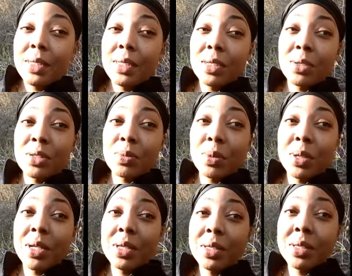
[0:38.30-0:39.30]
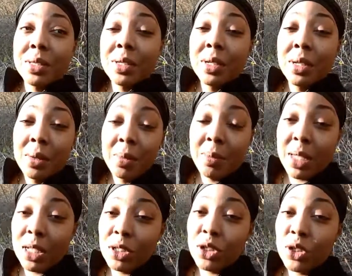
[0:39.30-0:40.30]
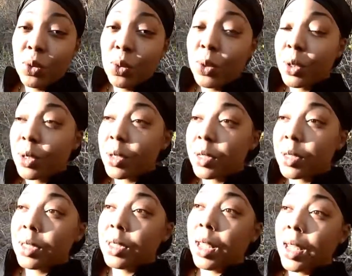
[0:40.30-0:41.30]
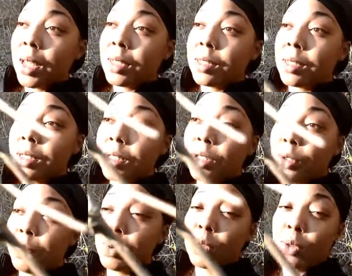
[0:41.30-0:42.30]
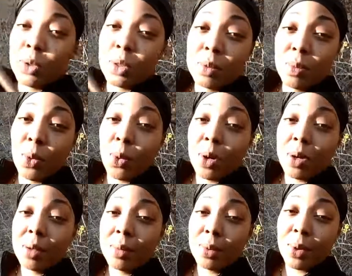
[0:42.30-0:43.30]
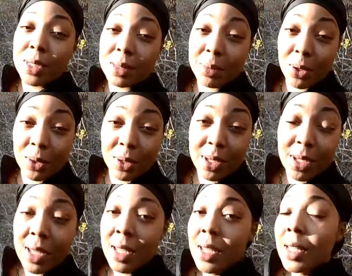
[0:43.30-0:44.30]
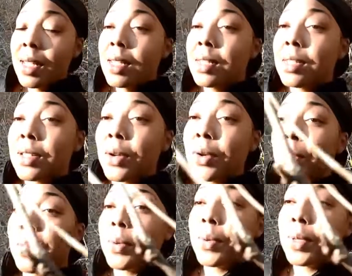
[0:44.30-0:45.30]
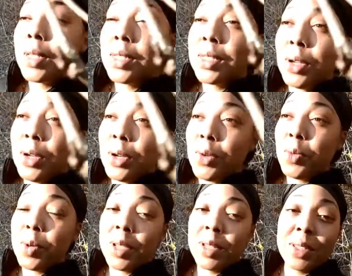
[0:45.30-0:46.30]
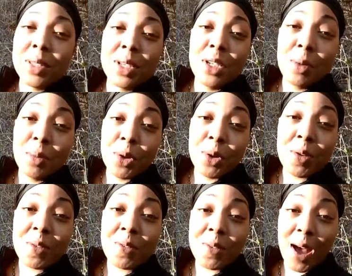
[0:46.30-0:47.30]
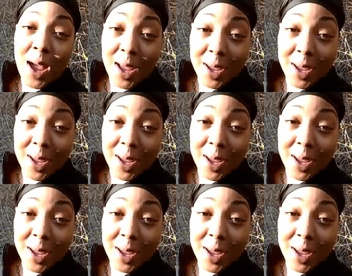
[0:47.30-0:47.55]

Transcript: deals with making sure that you produce more breast milk. So let's start with number 5.